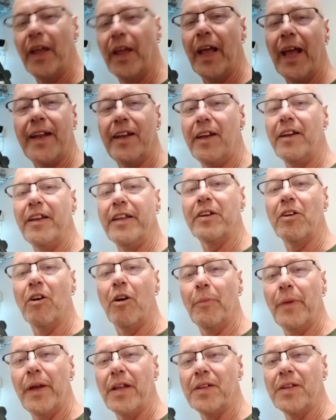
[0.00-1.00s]
add any
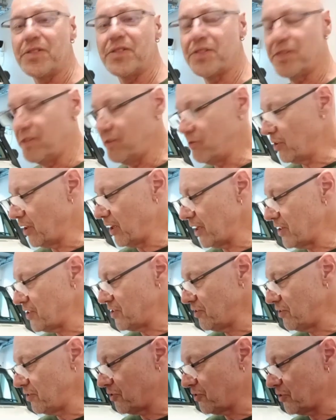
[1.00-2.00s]
comments in
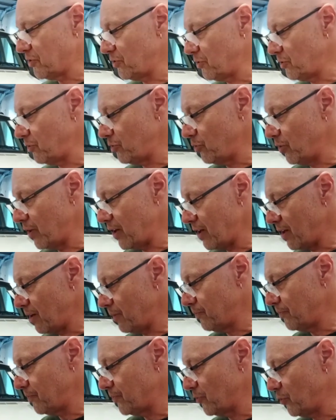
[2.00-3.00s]
relation to
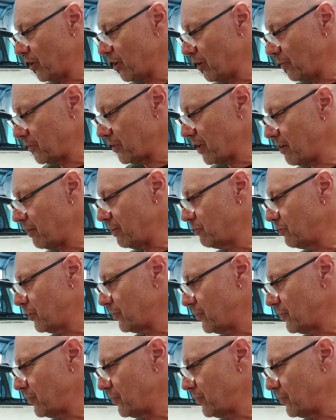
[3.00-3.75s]
where I'm going with